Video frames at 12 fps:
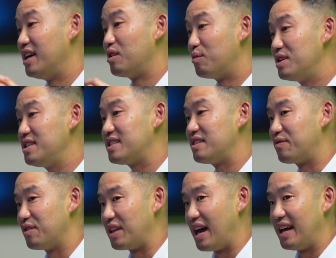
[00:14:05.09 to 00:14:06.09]
And the reason
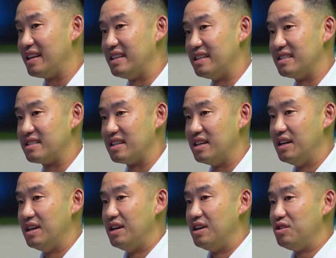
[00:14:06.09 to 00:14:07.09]
for that is
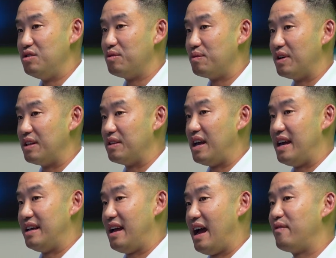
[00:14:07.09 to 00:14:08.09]

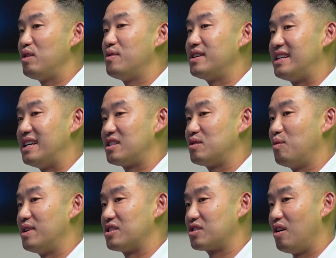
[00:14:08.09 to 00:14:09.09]
everyone gets
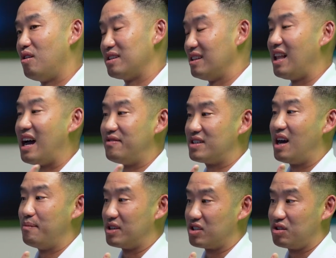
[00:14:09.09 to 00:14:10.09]
what is called a
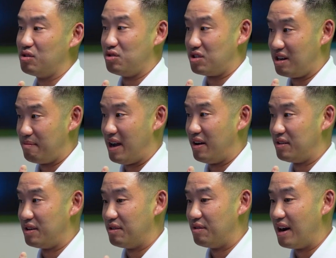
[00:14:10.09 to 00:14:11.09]
lifetime exclusion
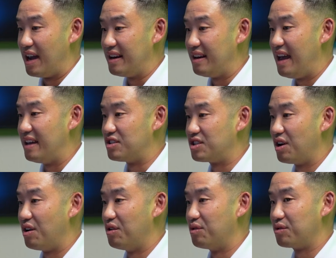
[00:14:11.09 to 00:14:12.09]
amount, right? And
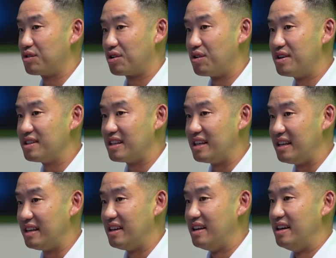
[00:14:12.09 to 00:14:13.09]
so
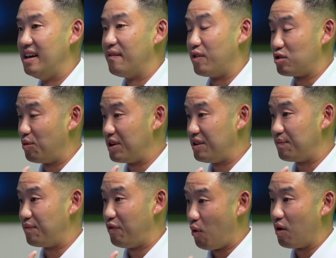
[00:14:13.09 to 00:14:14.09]
currently for
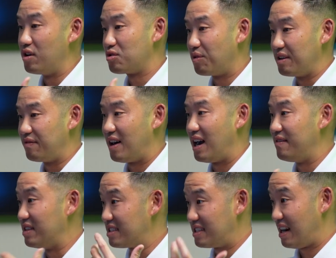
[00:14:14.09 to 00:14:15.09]
24 and
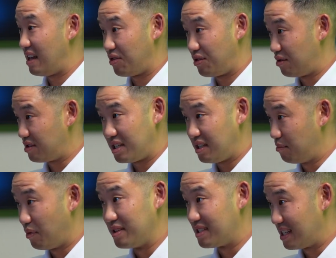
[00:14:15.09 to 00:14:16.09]
25, it's set at
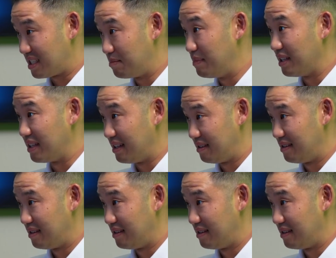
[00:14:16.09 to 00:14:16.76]
13.6 million.